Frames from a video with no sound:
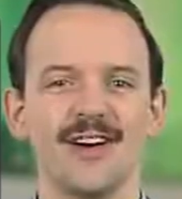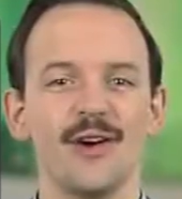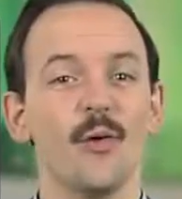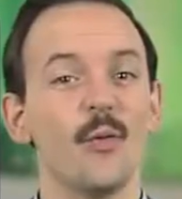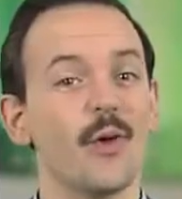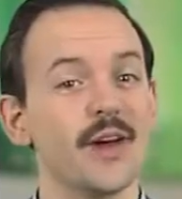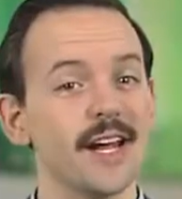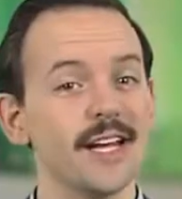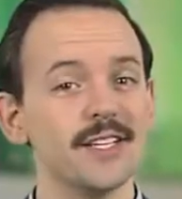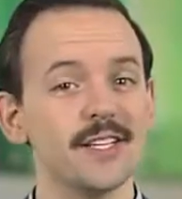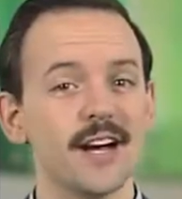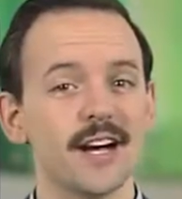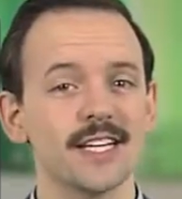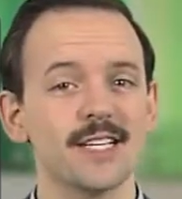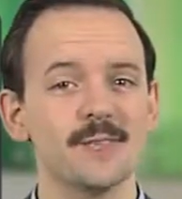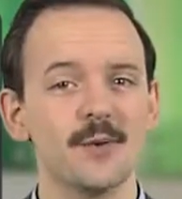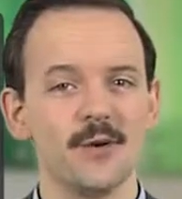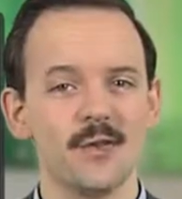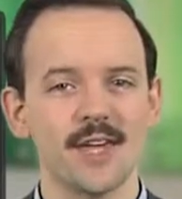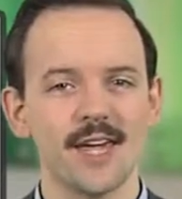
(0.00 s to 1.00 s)
When I talked
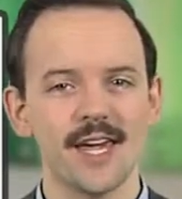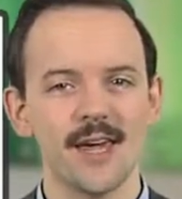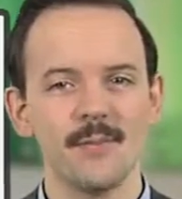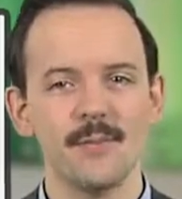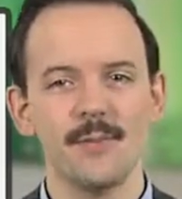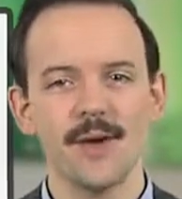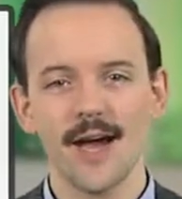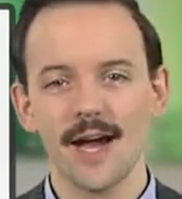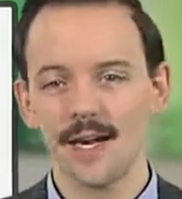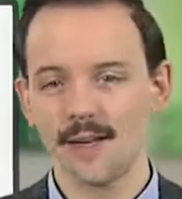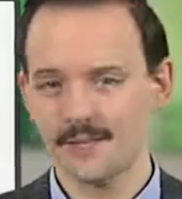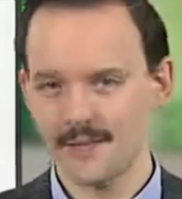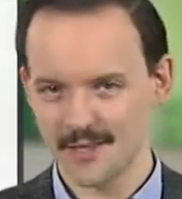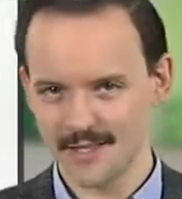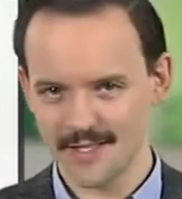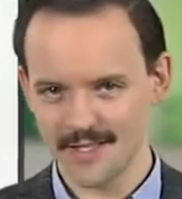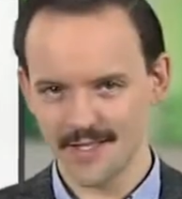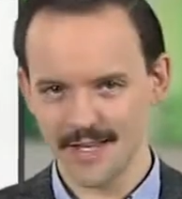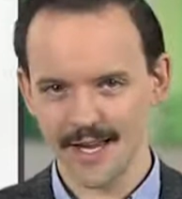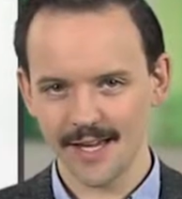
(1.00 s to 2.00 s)
about the impact
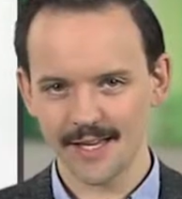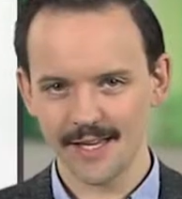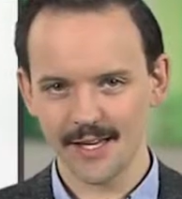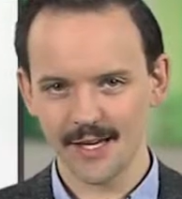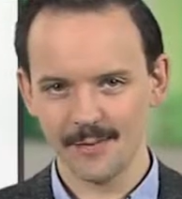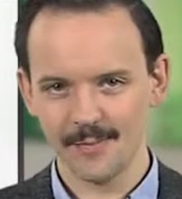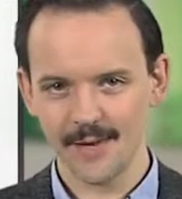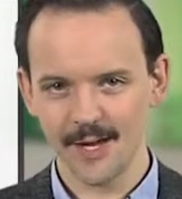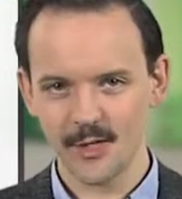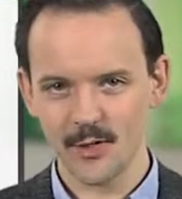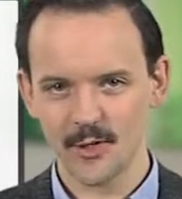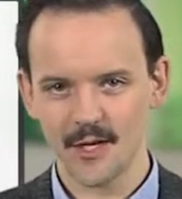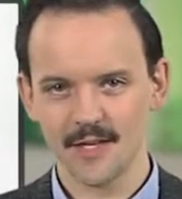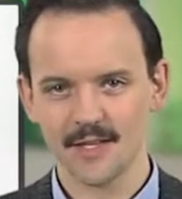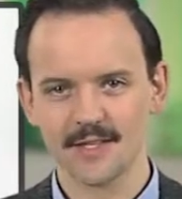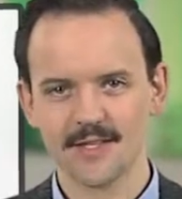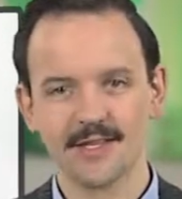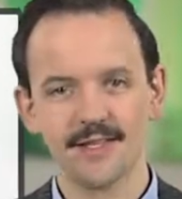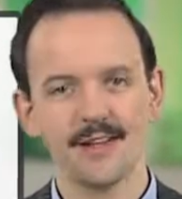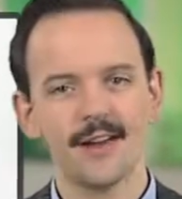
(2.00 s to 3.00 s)
versus likelihood
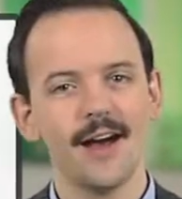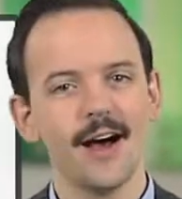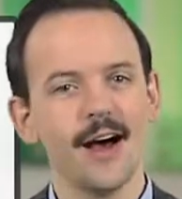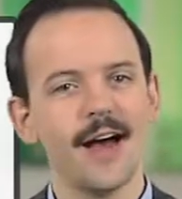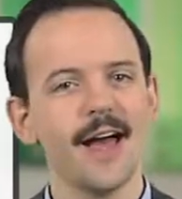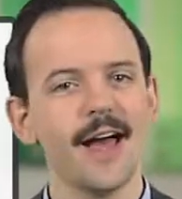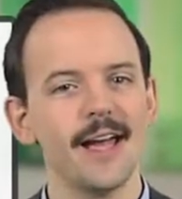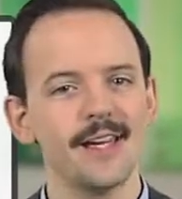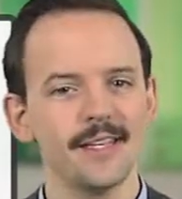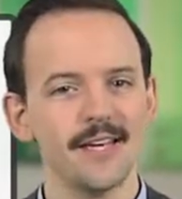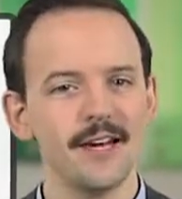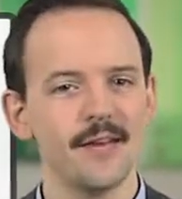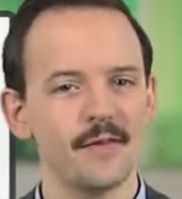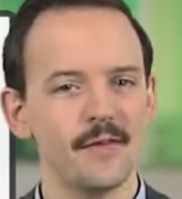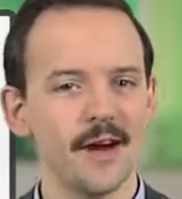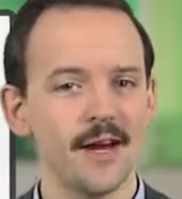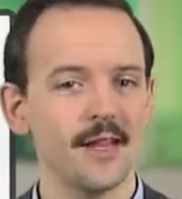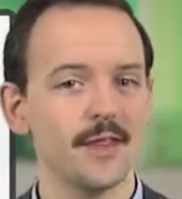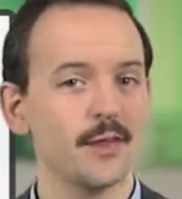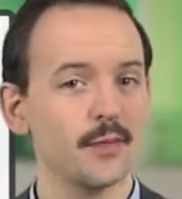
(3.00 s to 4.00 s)
matrix, I
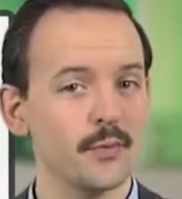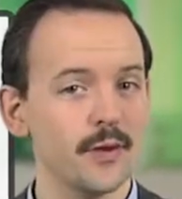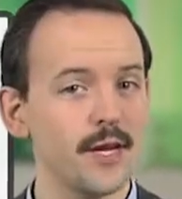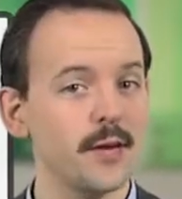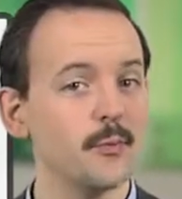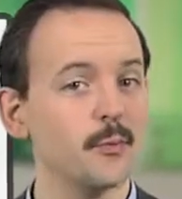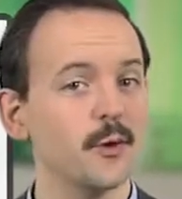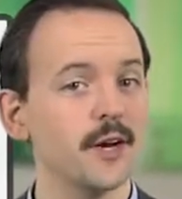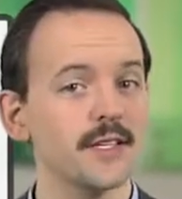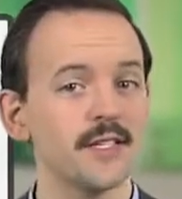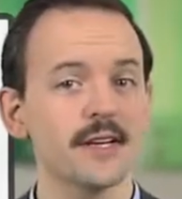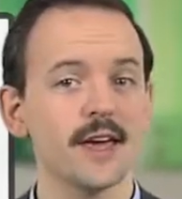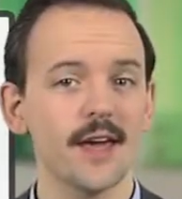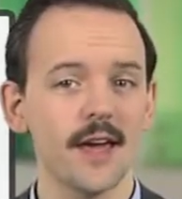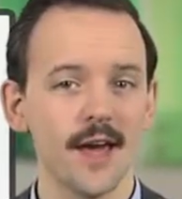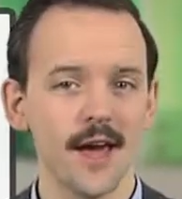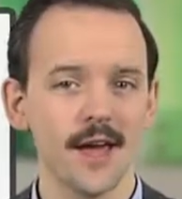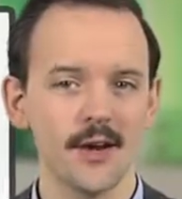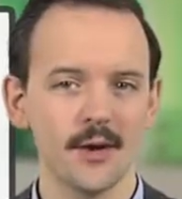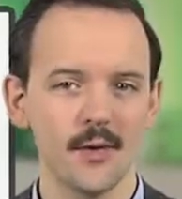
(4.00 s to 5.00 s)
identified 3 risk
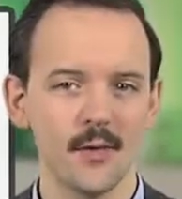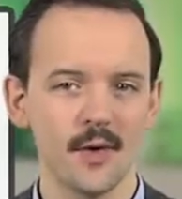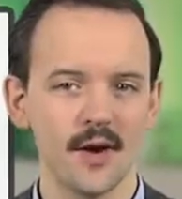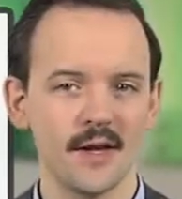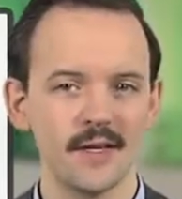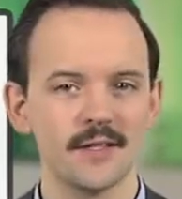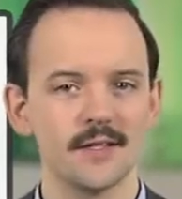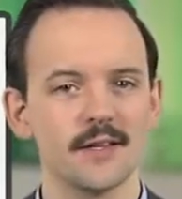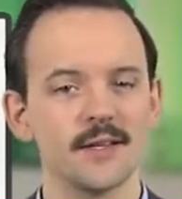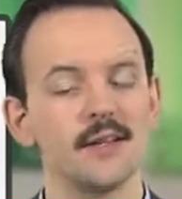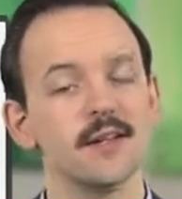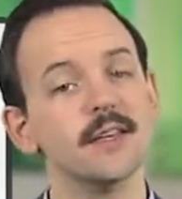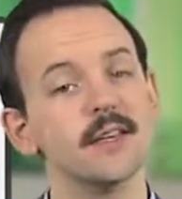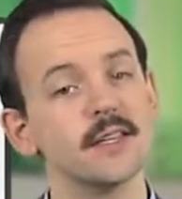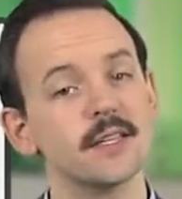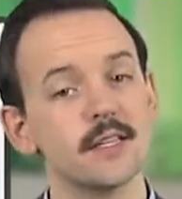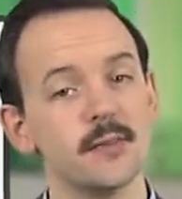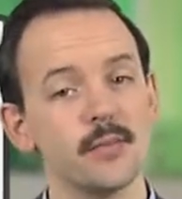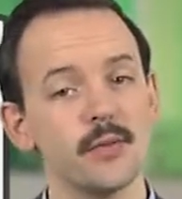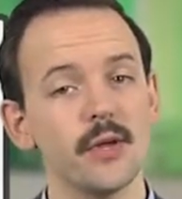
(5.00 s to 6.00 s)
categories,
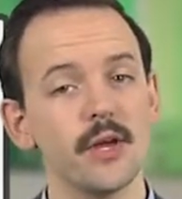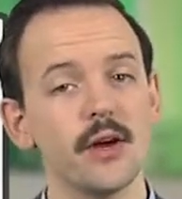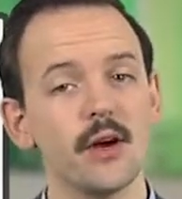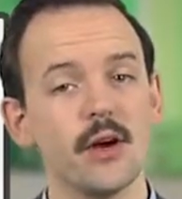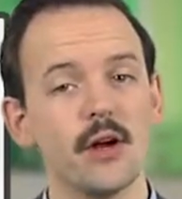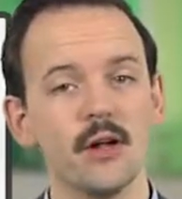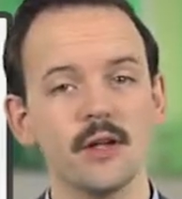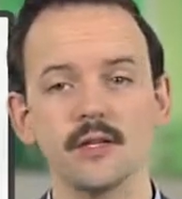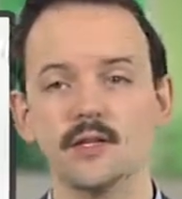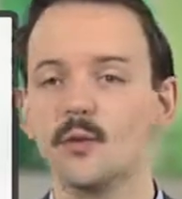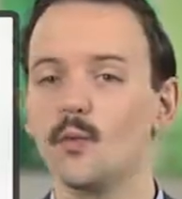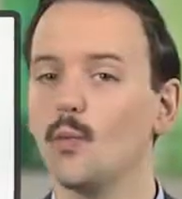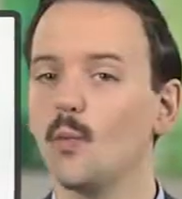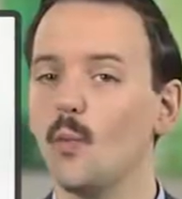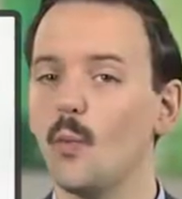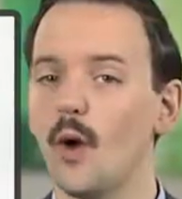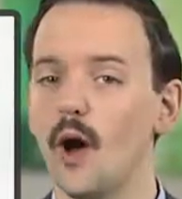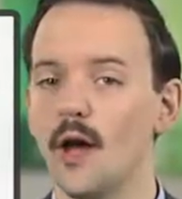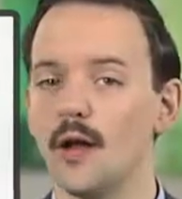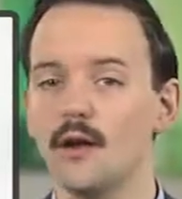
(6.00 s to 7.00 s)
simply called
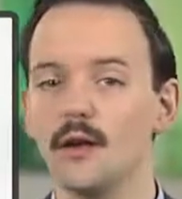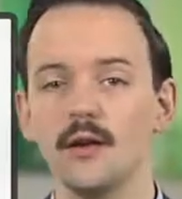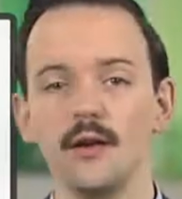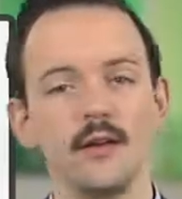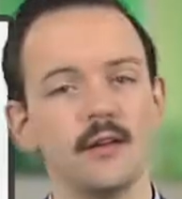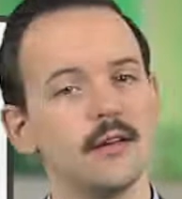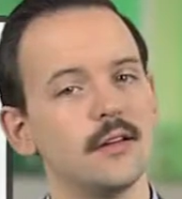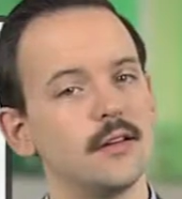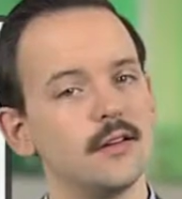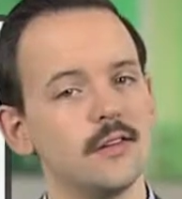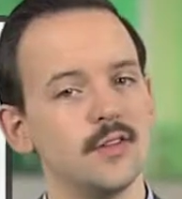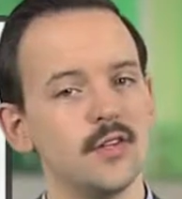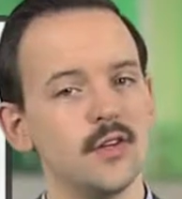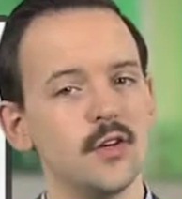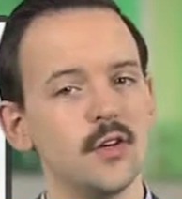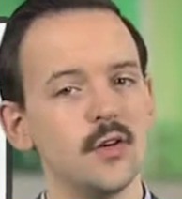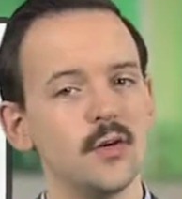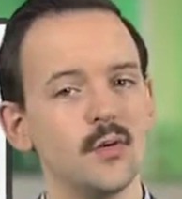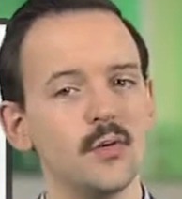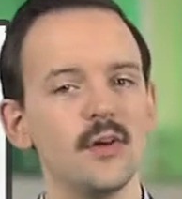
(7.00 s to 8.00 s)
1,
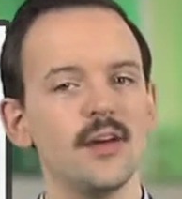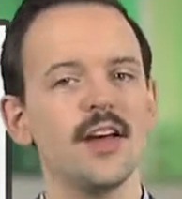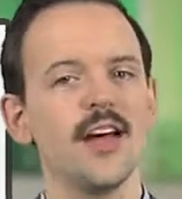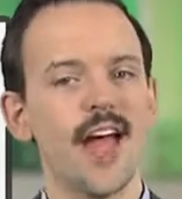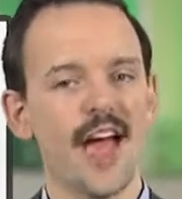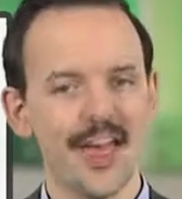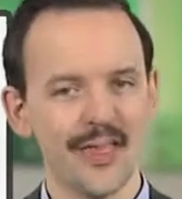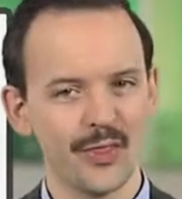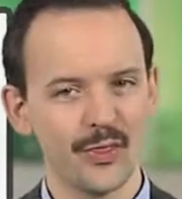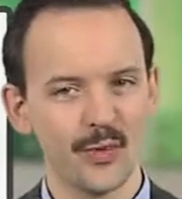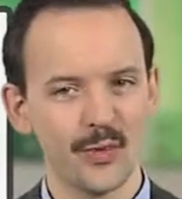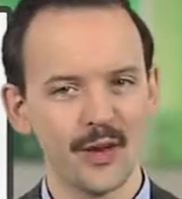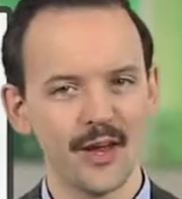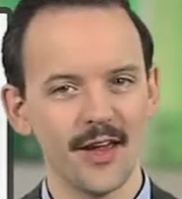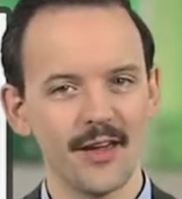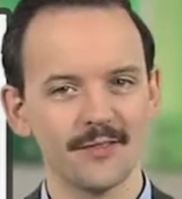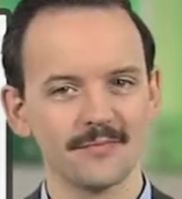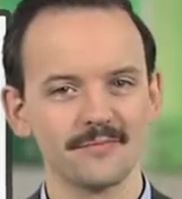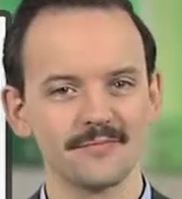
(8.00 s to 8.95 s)
2, and 3.